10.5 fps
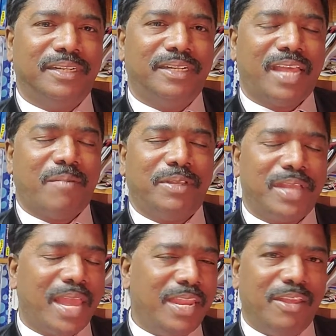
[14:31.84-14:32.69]
damage
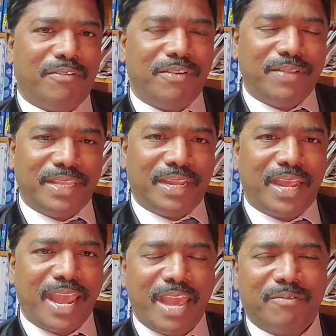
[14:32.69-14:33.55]
any of, even the
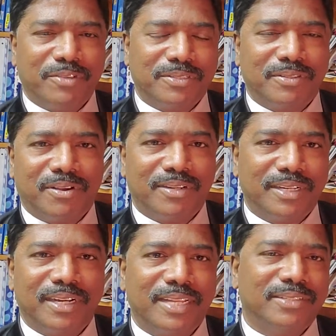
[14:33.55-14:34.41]
hair was not.
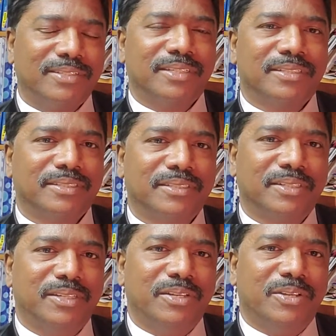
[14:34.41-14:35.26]

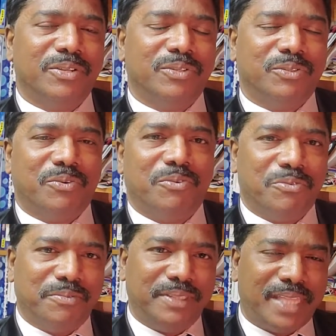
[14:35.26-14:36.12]
So
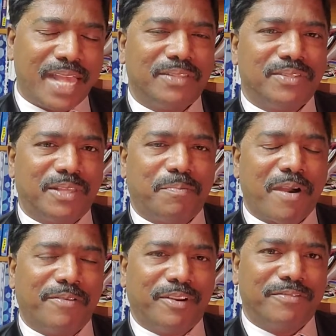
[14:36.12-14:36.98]
that's the
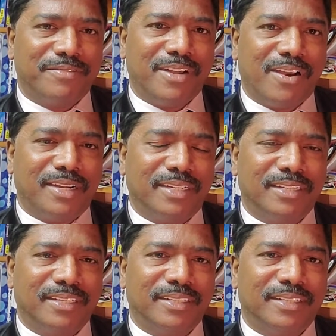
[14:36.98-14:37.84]
power of God.
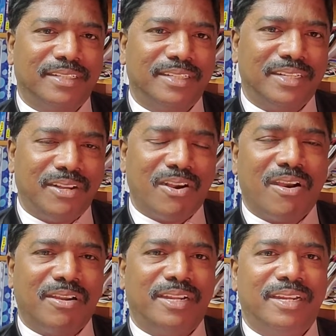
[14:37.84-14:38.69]

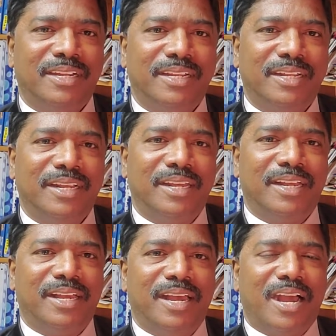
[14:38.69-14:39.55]
God
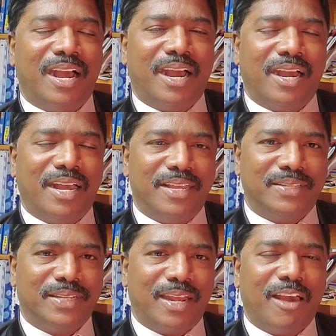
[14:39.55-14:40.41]

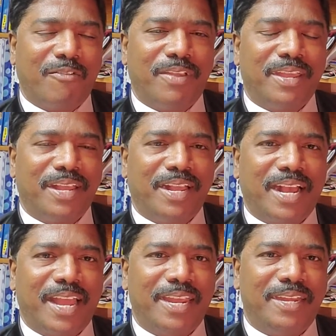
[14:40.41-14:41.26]
is loving,
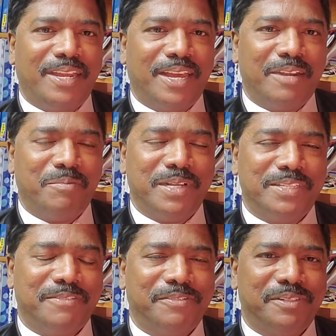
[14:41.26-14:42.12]
kind and
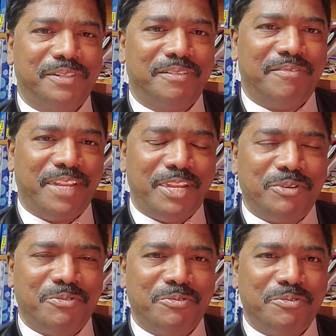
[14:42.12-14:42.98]
merciful. We need
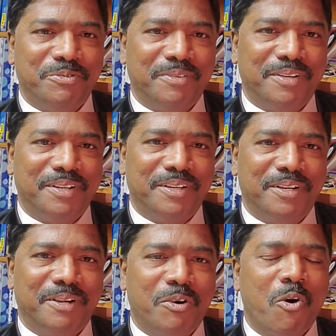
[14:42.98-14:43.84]
to
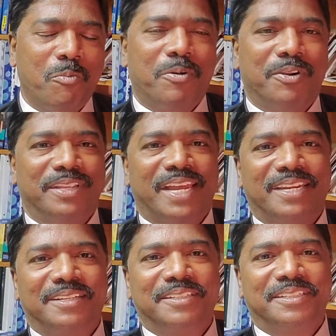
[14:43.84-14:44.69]
hope on that.
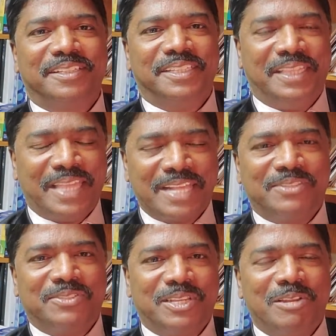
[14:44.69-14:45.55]

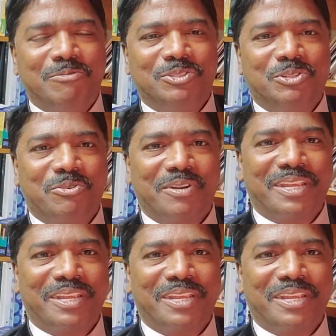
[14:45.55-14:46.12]
That's the new story.